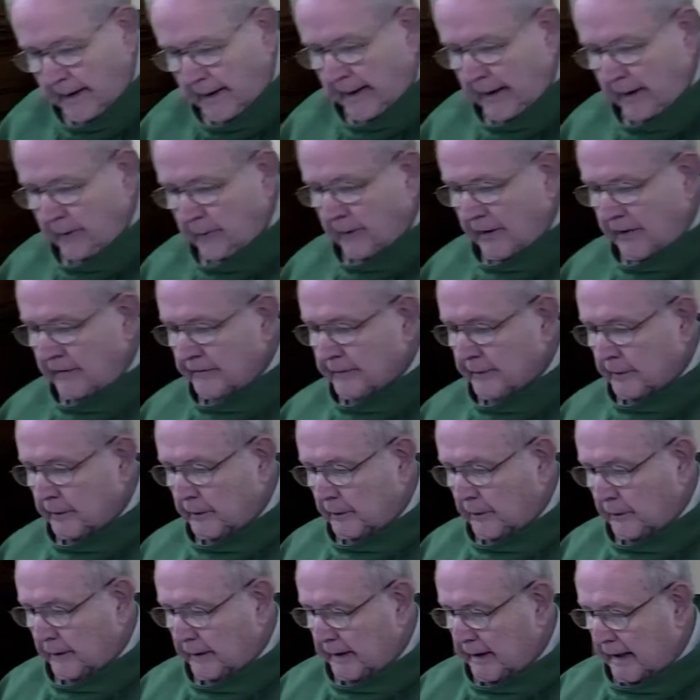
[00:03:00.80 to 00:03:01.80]
A reading from the
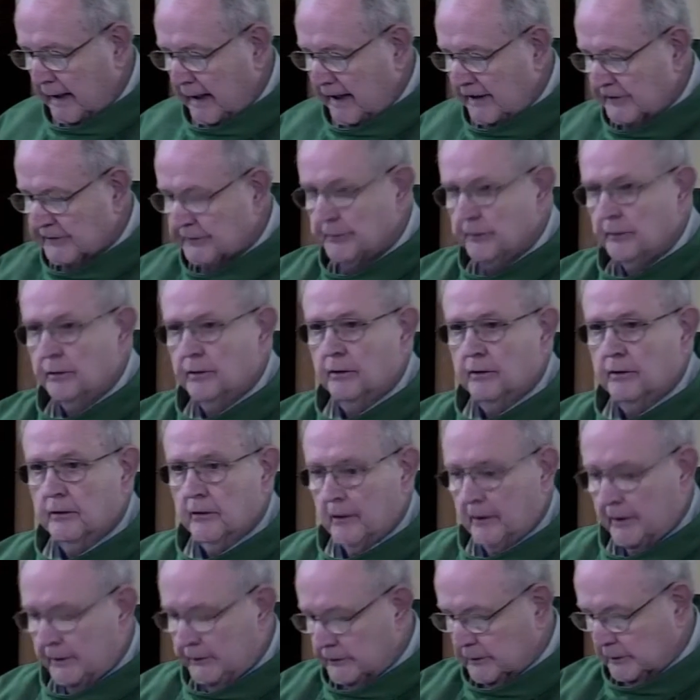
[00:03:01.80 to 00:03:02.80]
Holy Gospel
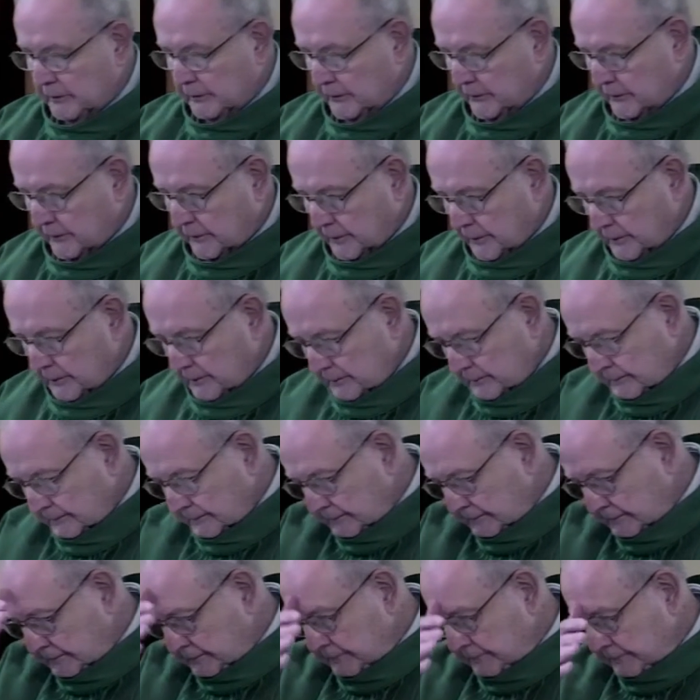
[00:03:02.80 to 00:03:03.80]
according to Luke. Glory
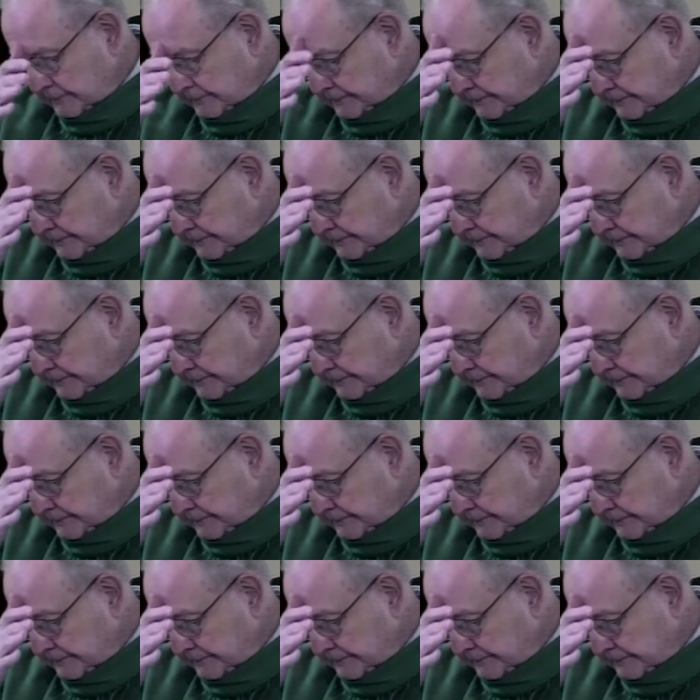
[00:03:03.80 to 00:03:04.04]
to